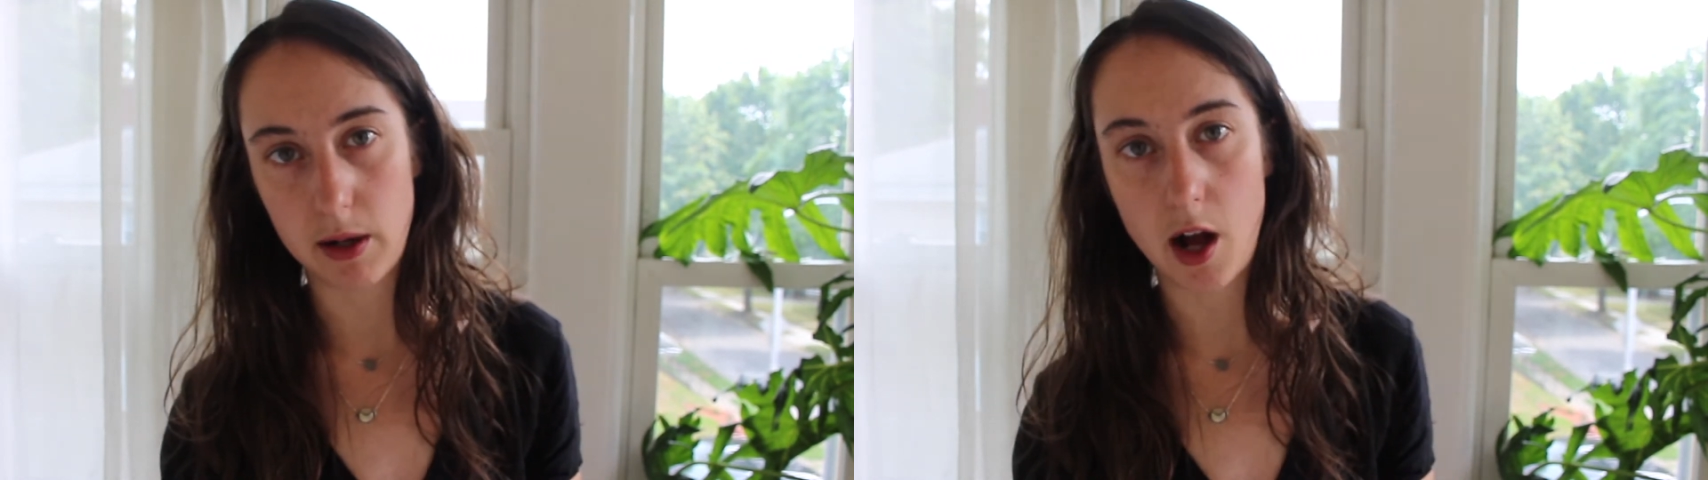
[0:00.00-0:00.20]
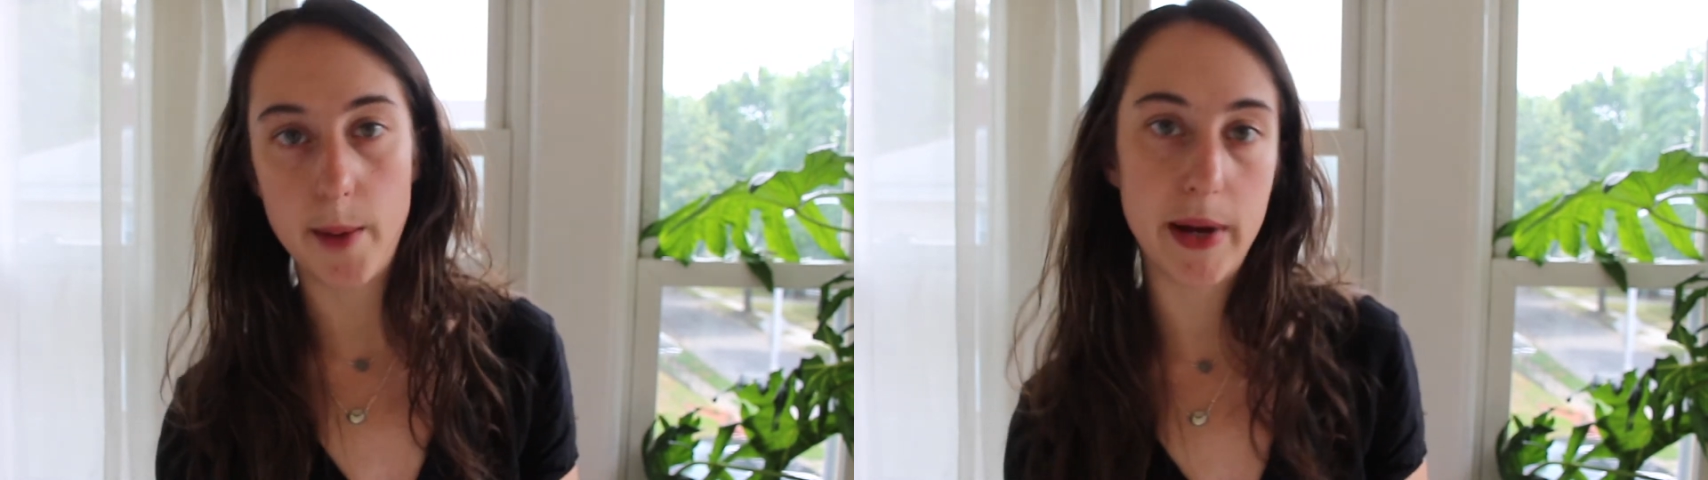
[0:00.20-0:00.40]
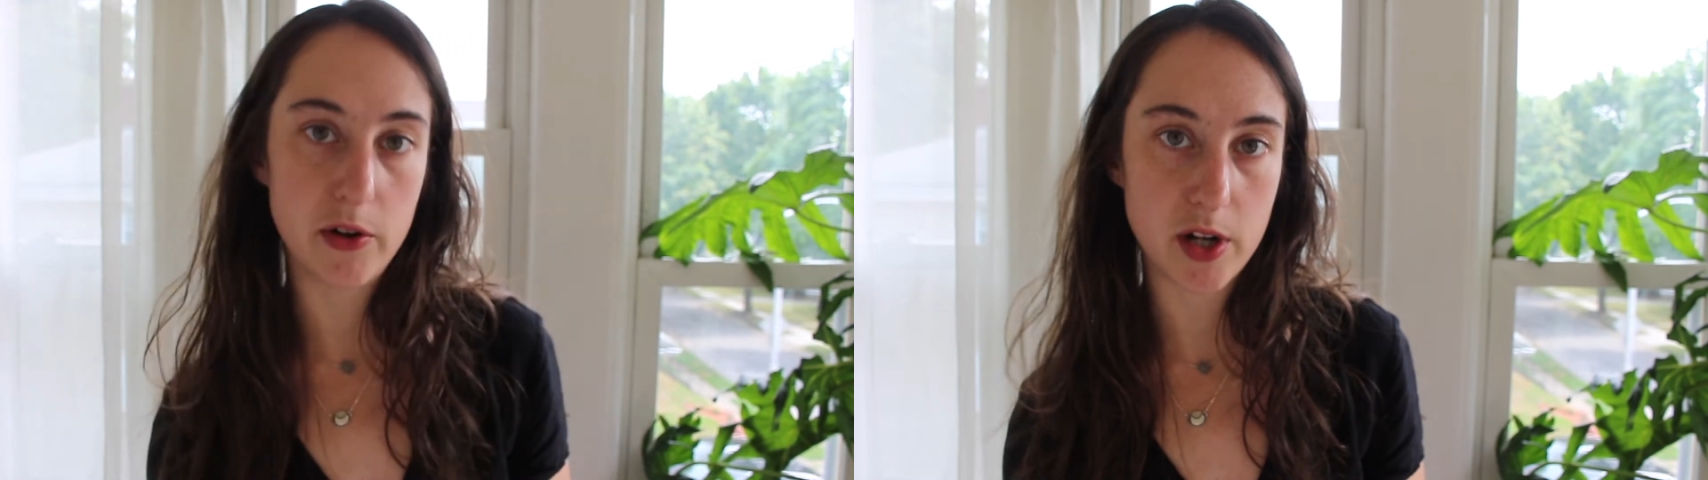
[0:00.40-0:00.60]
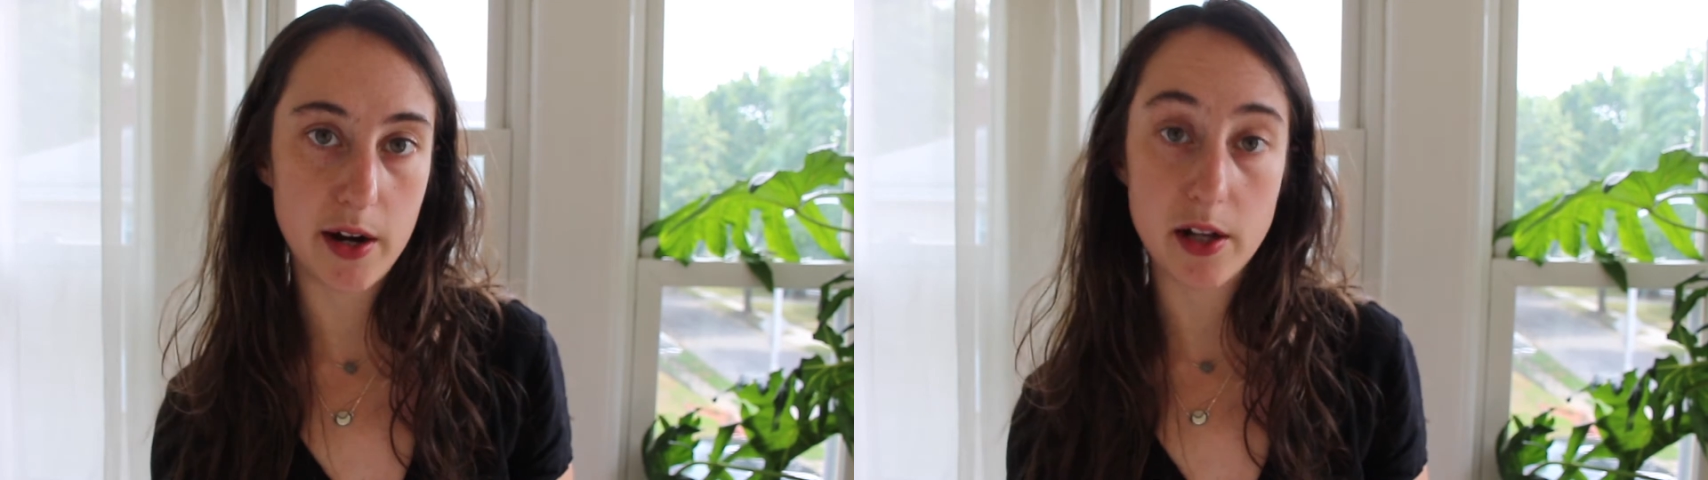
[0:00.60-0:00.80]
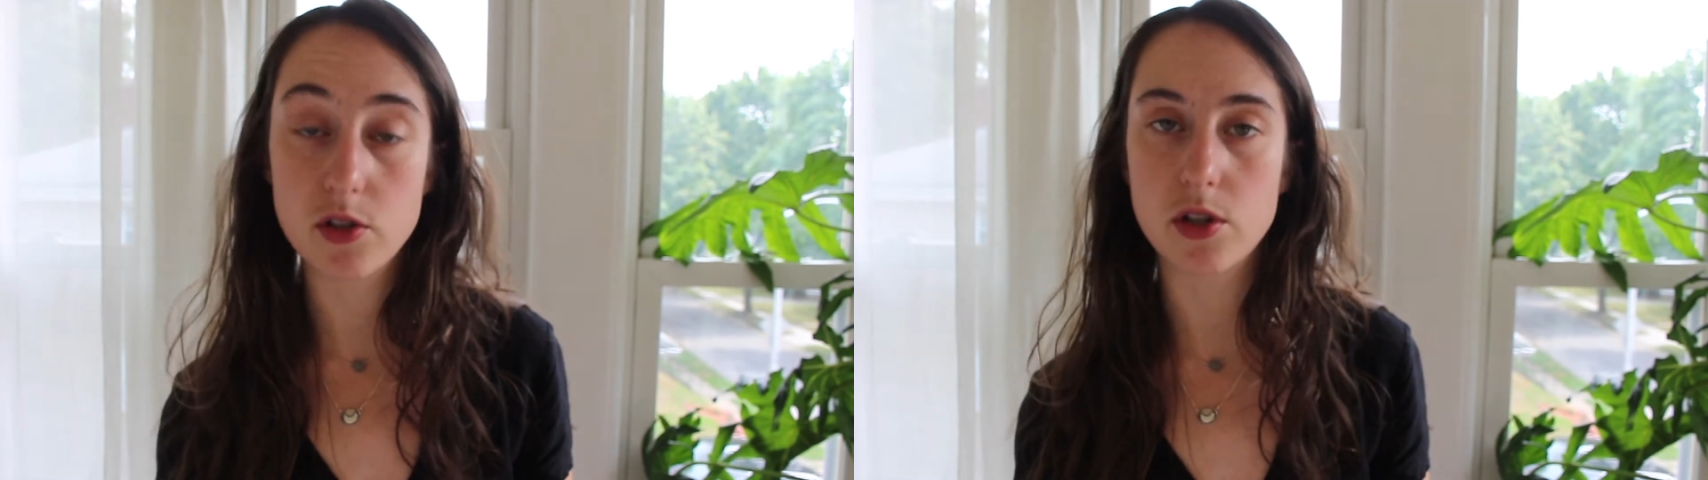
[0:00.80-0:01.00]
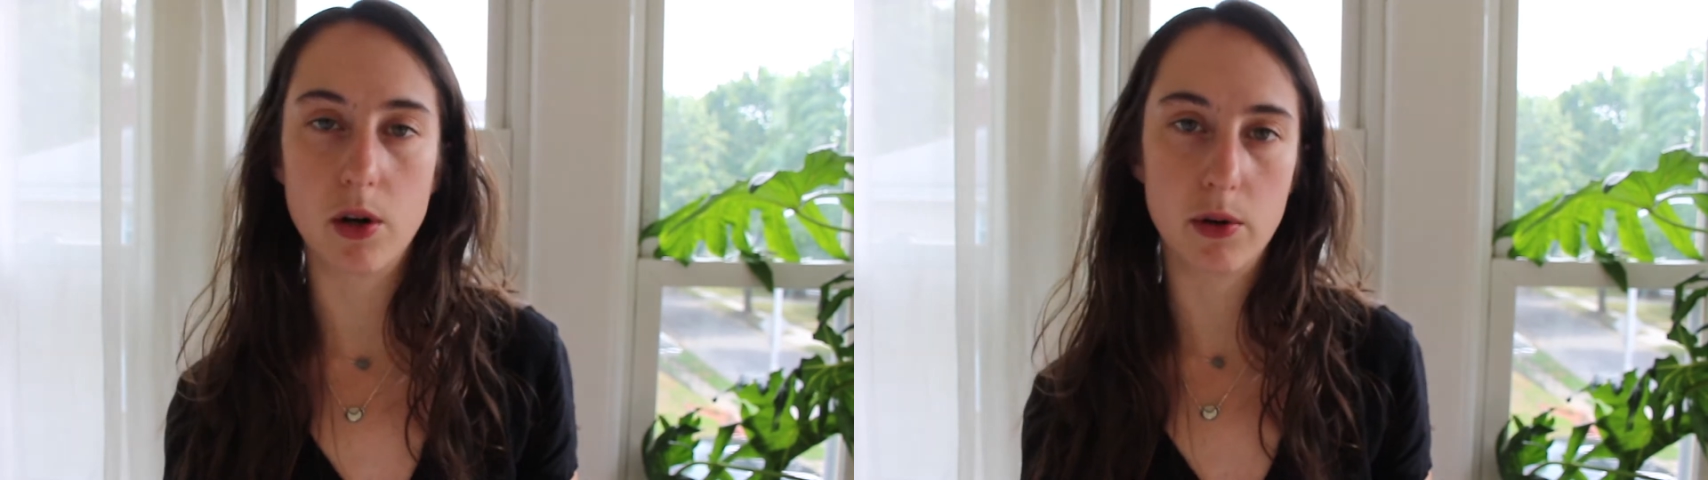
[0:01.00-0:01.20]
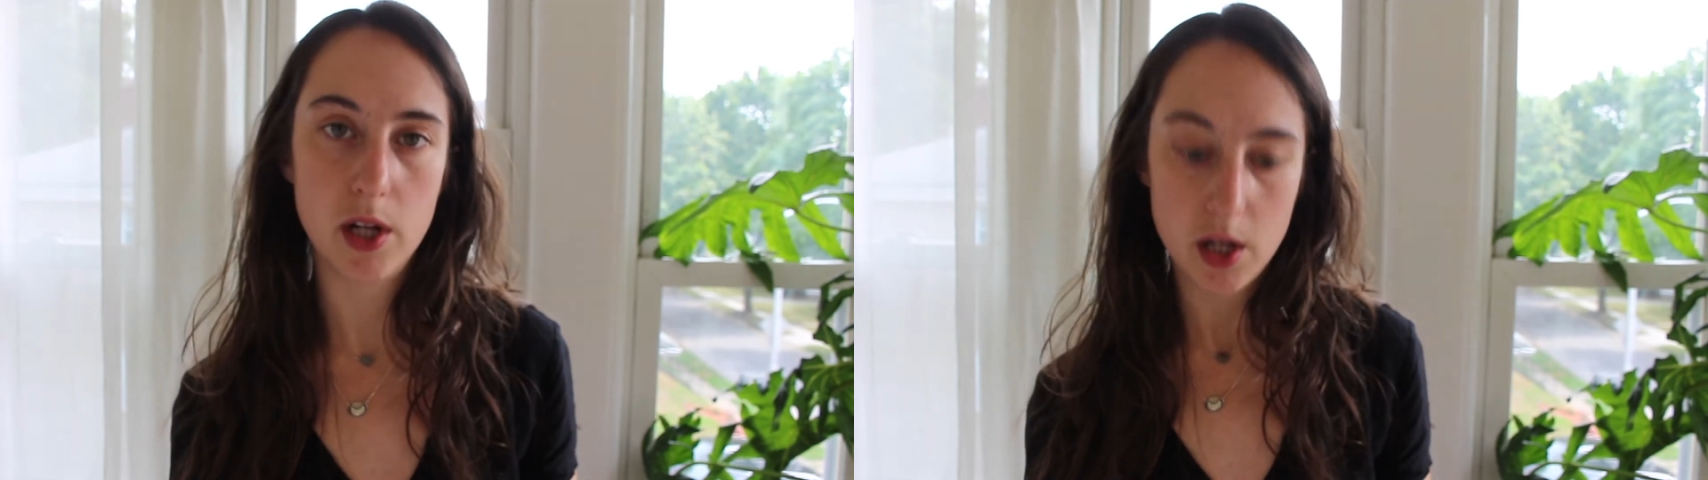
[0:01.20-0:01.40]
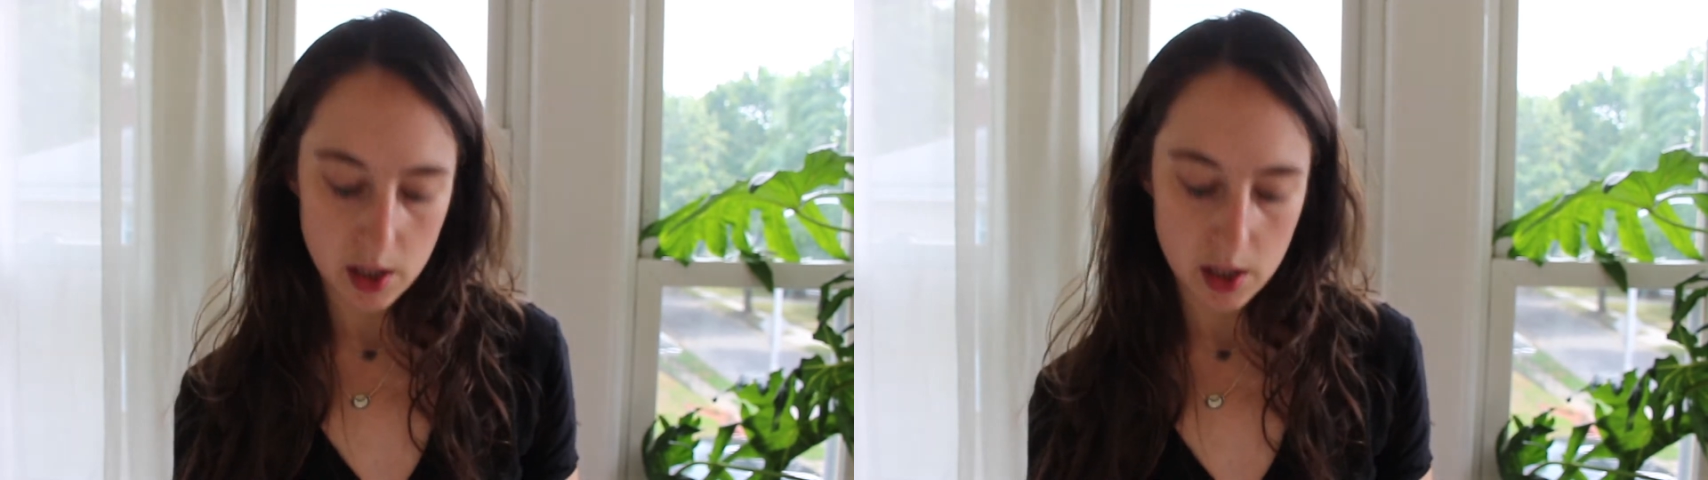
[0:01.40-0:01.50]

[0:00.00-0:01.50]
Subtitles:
compound on it, so